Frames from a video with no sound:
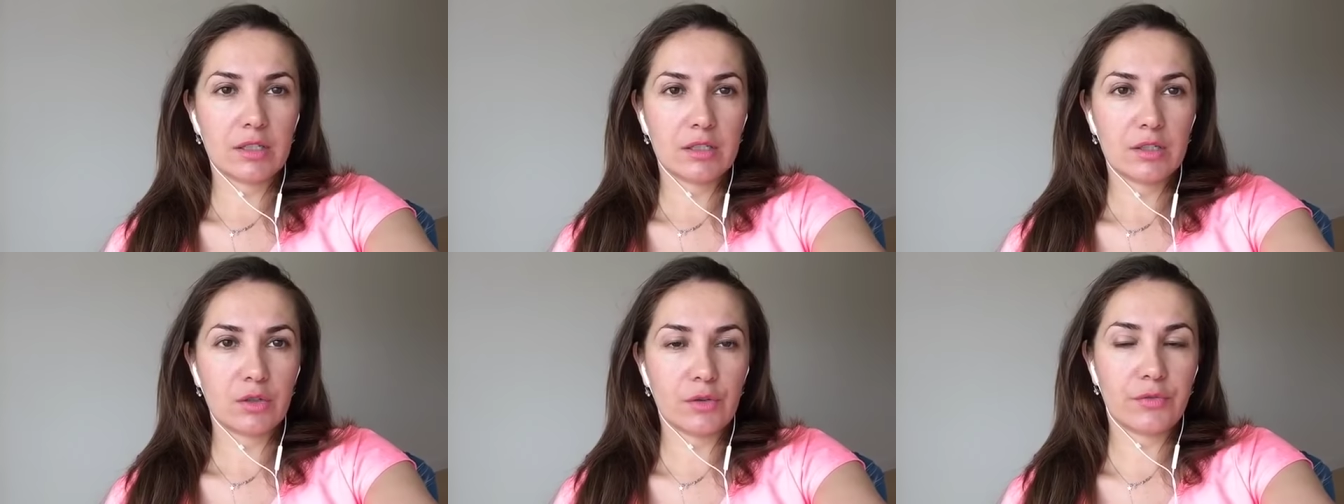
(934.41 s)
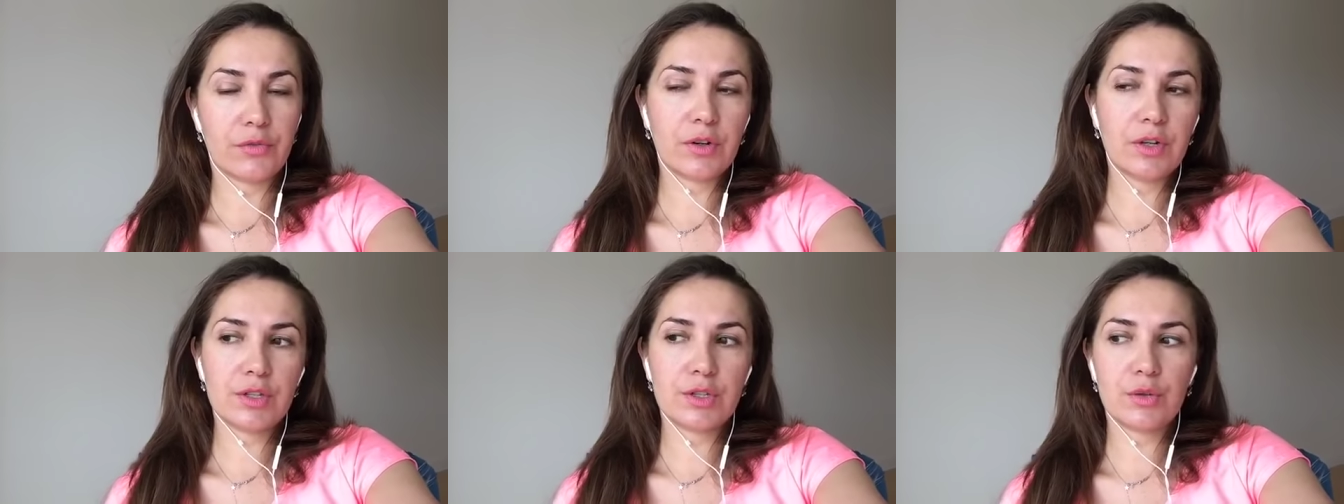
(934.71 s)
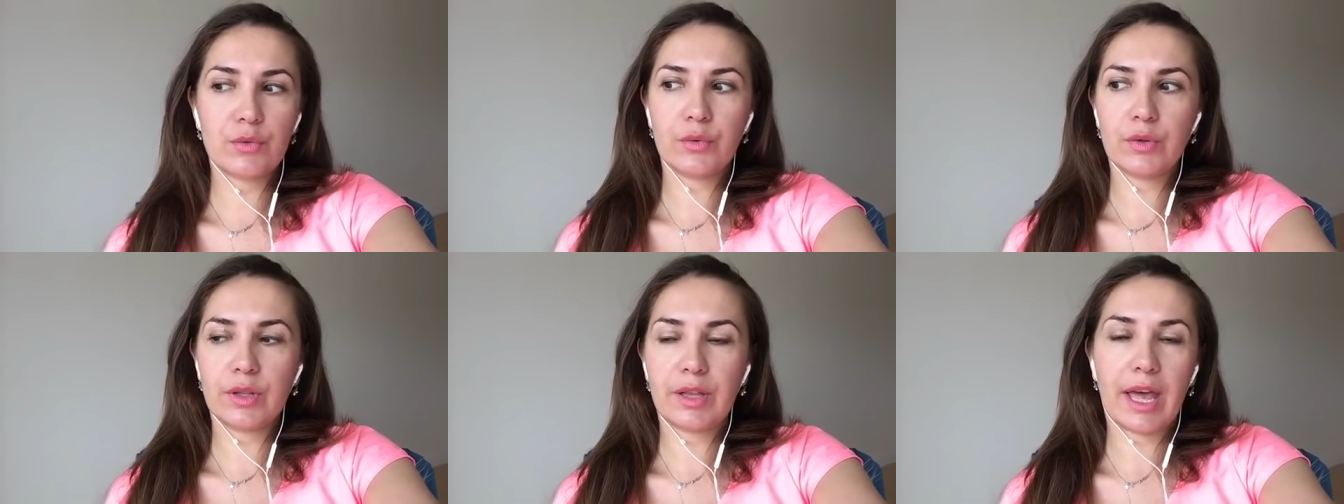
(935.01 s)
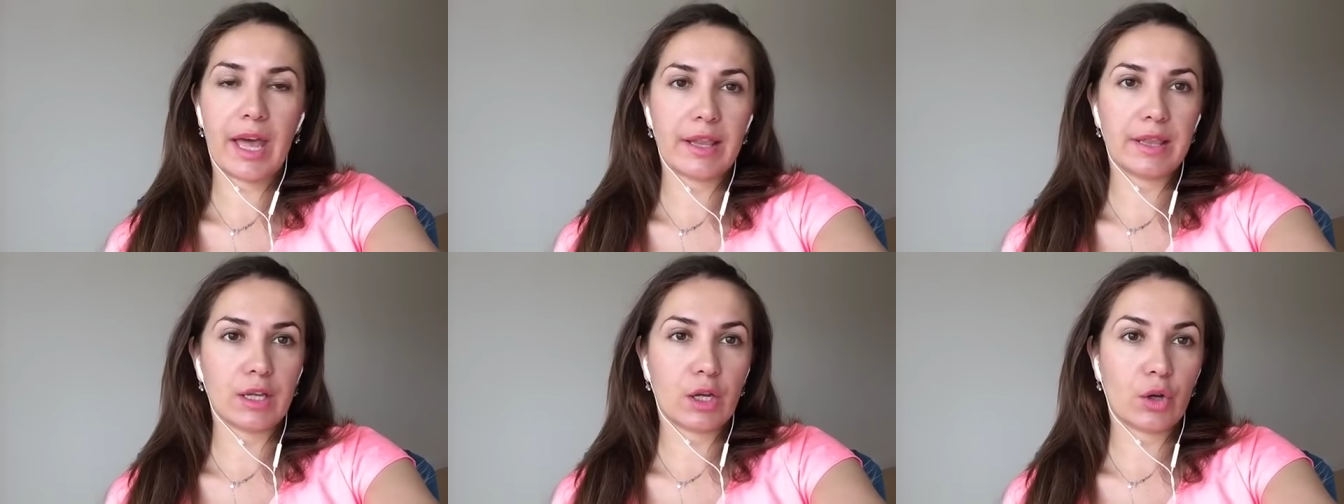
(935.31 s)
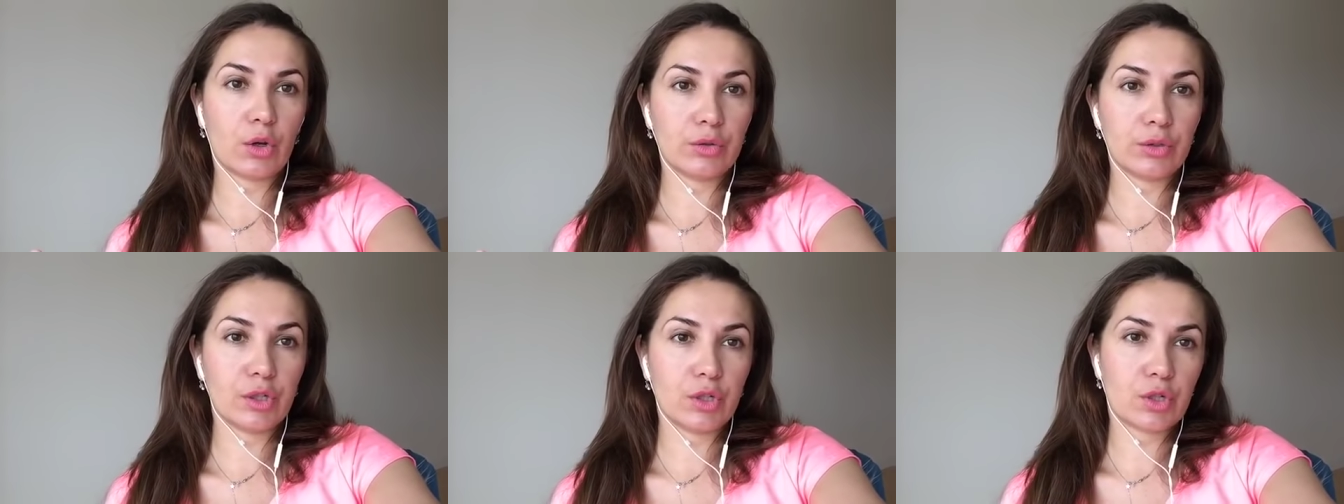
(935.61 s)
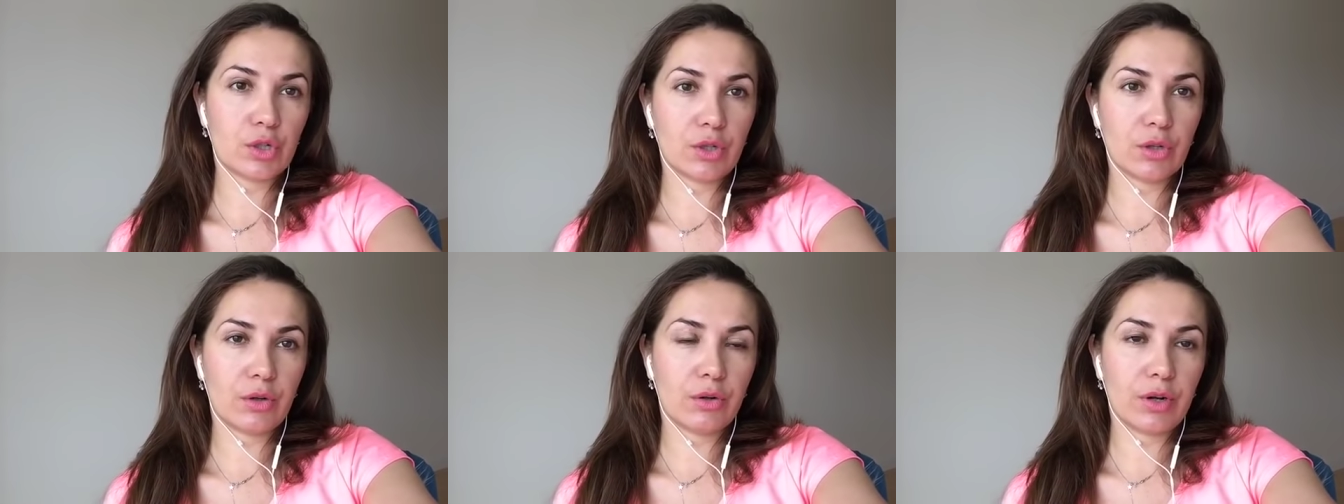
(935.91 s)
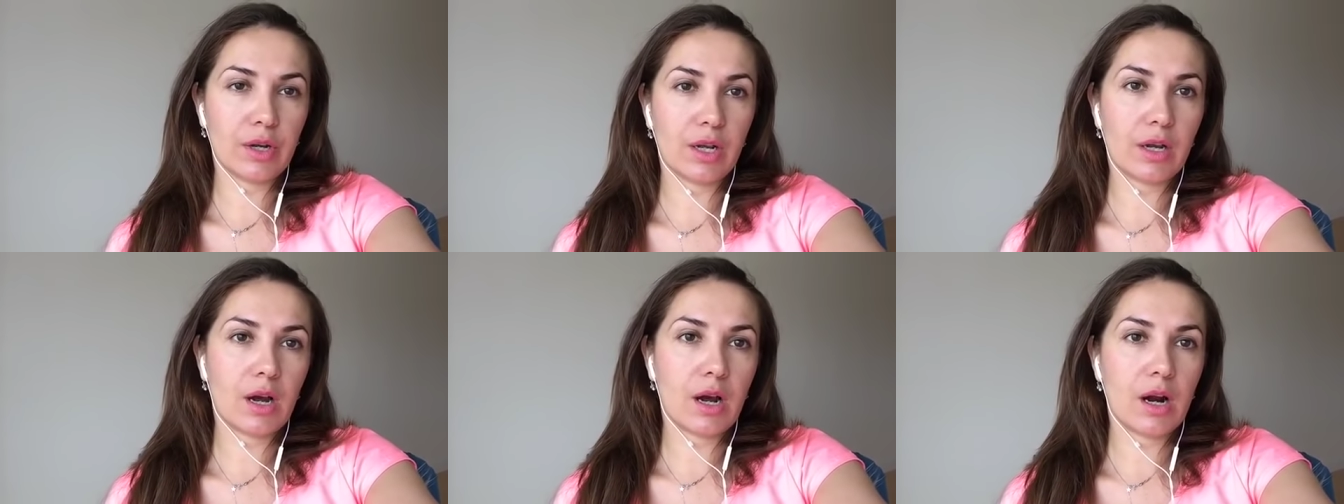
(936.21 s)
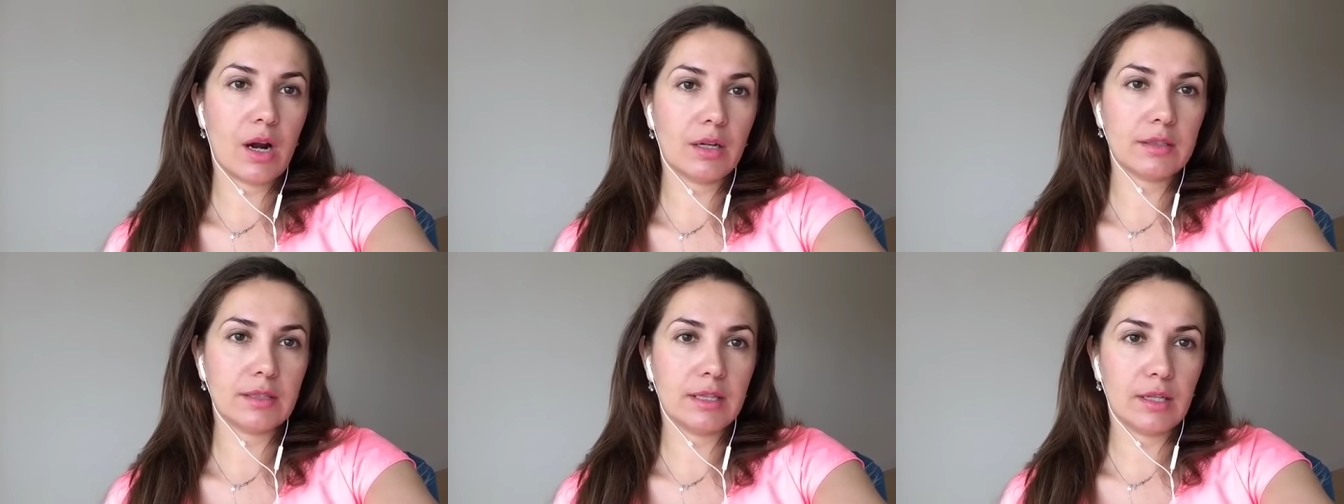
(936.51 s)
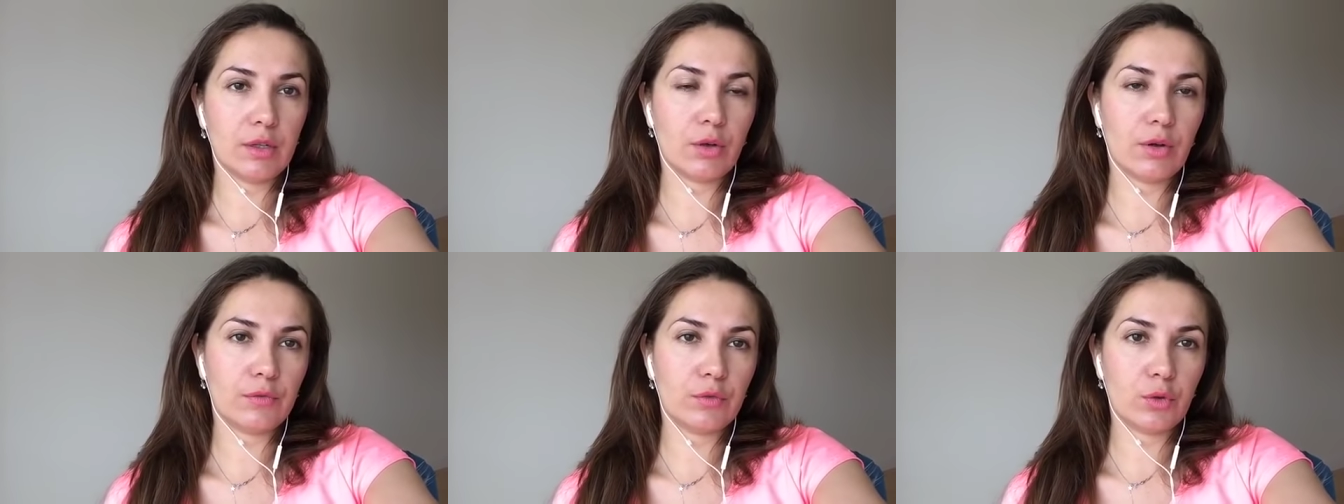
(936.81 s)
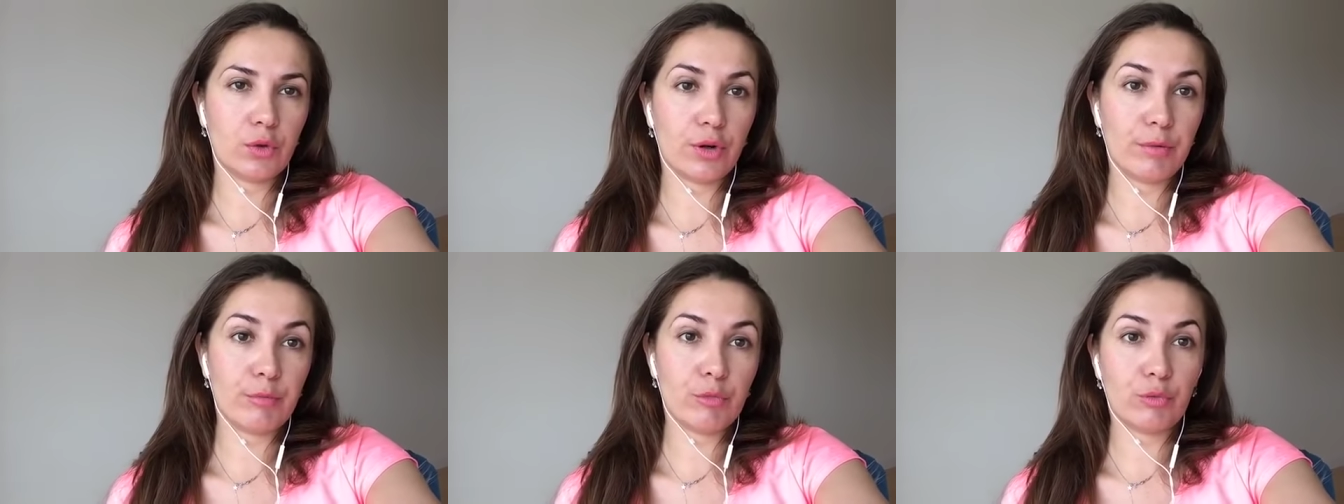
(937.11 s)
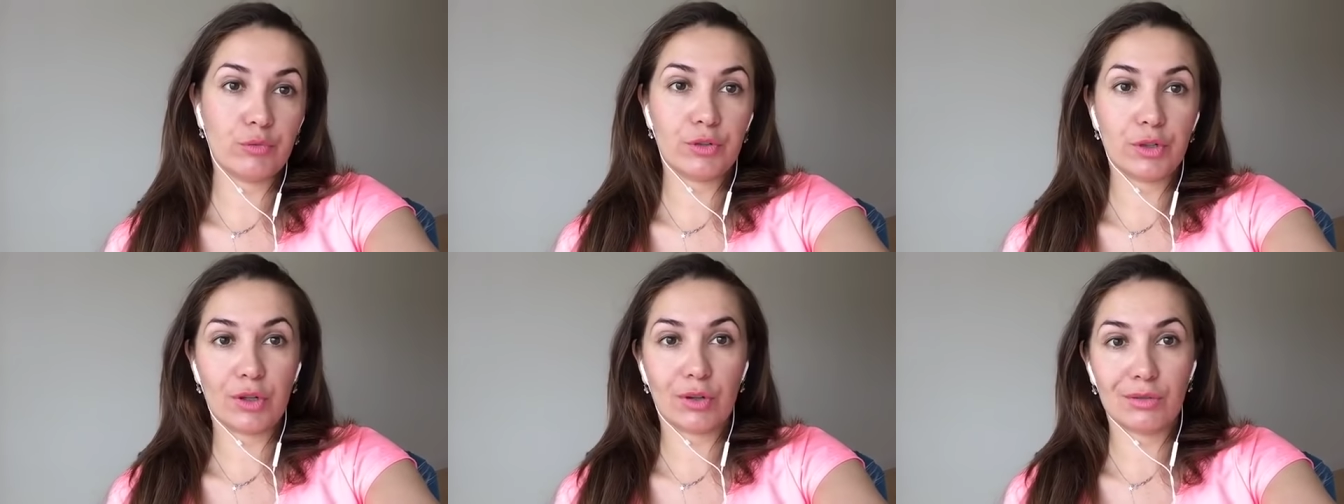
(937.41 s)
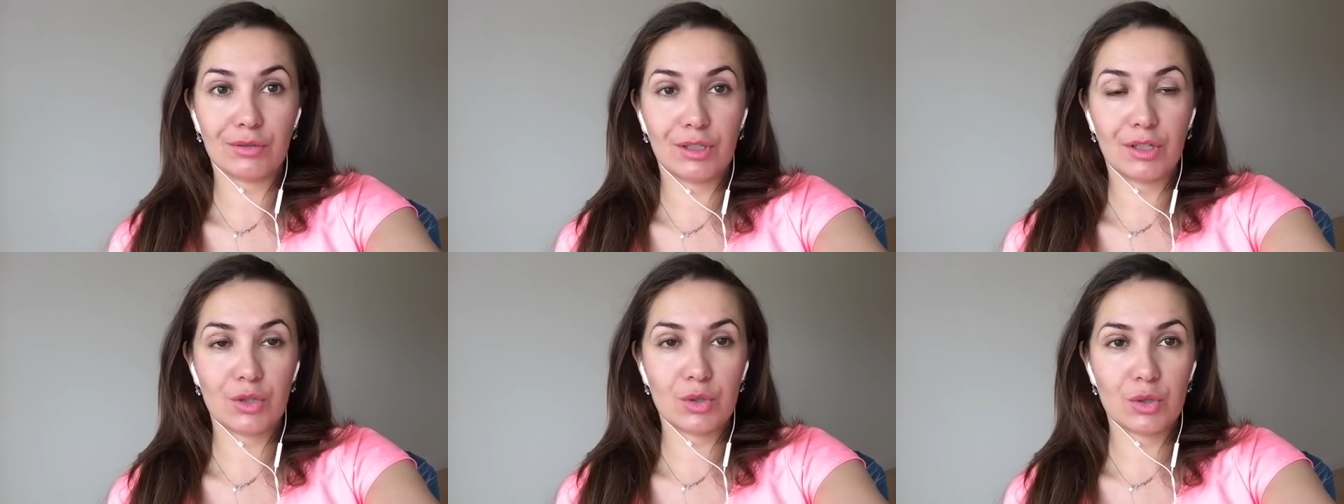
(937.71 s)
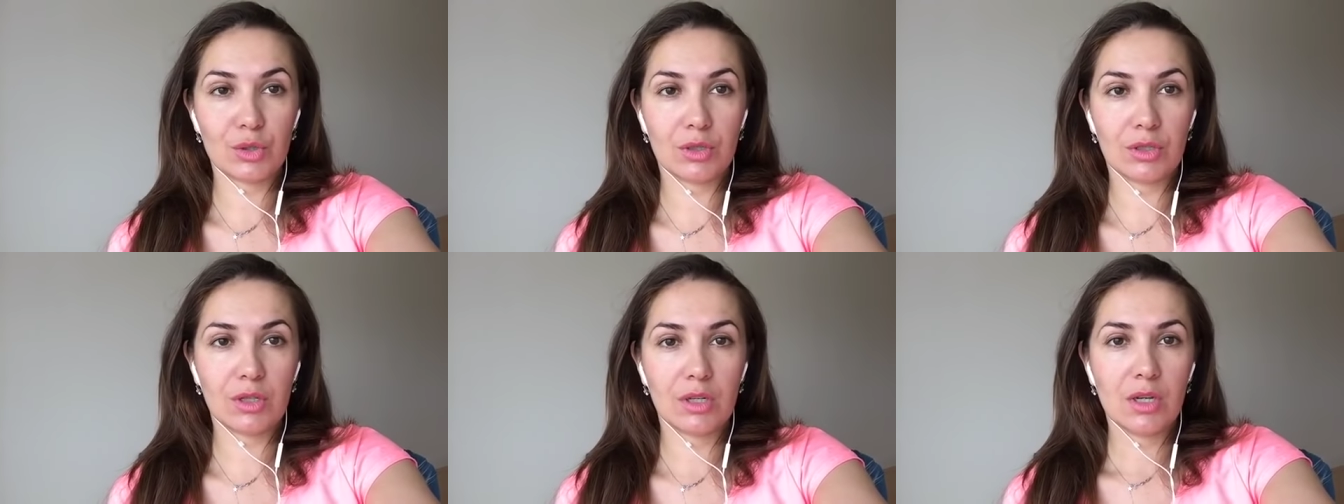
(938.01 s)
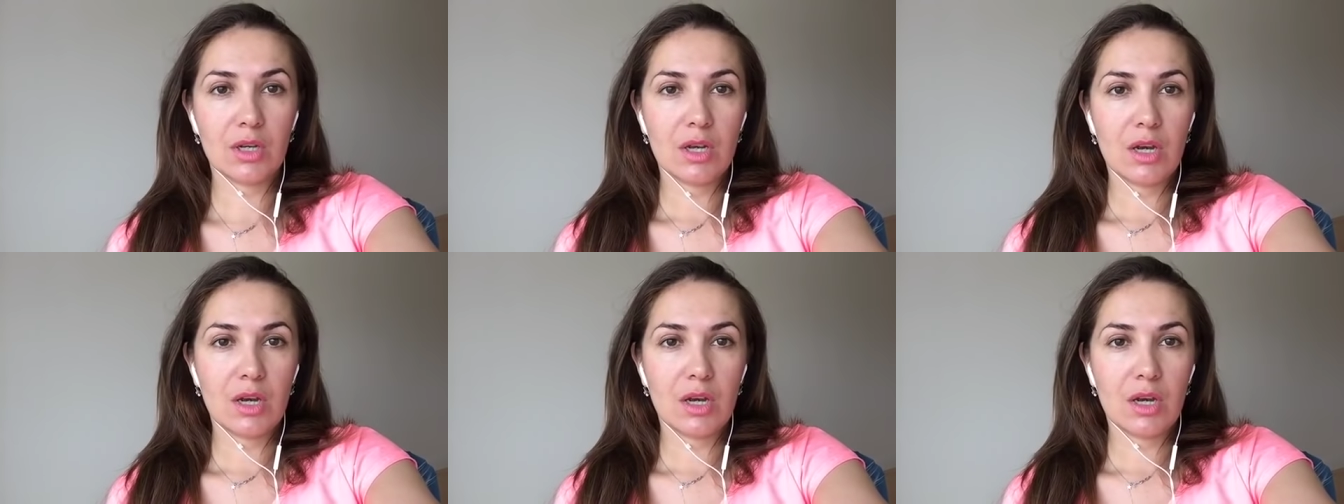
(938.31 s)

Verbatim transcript: So first you will get the conditional green card, then you have to remove the condition